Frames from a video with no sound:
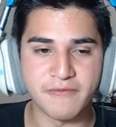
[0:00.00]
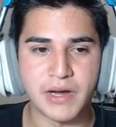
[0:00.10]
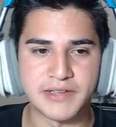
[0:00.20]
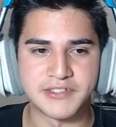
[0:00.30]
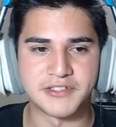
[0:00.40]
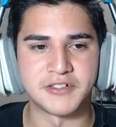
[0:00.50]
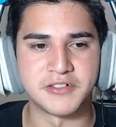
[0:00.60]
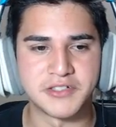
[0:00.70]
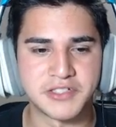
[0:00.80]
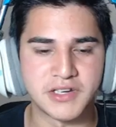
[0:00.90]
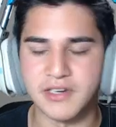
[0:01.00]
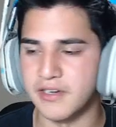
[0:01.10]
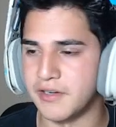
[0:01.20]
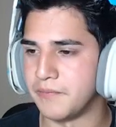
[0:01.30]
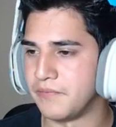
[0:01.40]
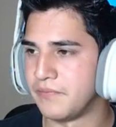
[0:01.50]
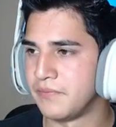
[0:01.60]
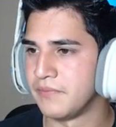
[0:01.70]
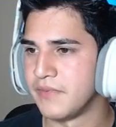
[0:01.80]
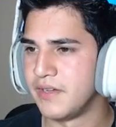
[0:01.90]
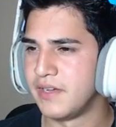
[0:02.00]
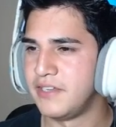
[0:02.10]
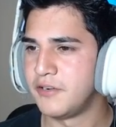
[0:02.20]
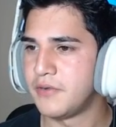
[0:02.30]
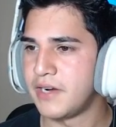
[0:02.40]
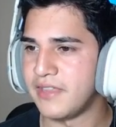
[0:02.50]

monsters, um, you know what?